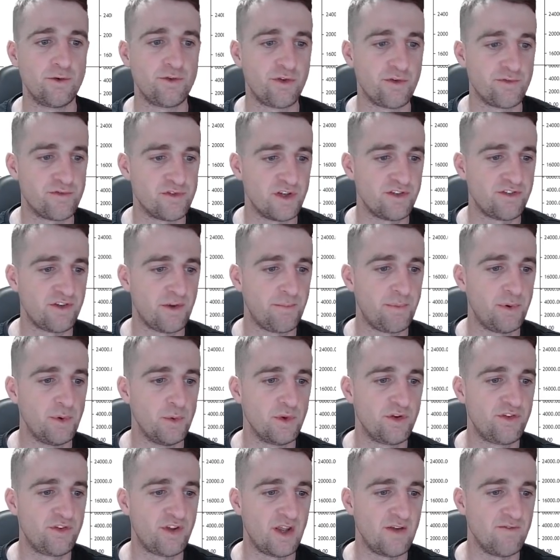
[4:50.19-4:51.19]
So for example,
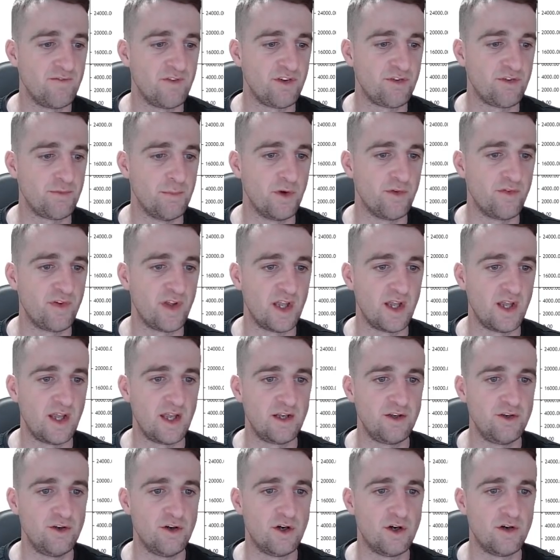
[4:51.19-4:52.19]
we'll take this move here,
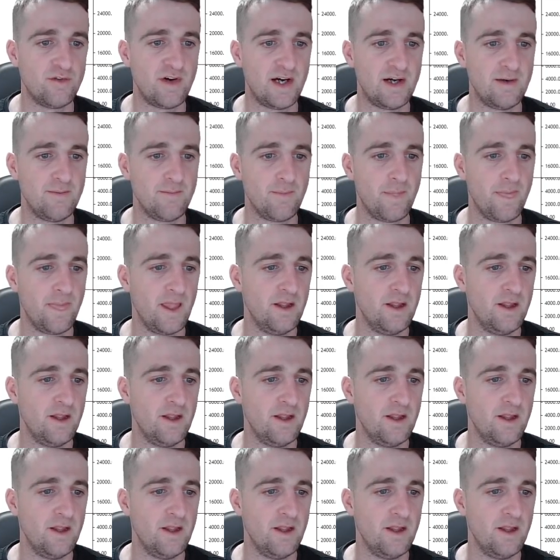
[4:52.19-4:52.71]
ignore that.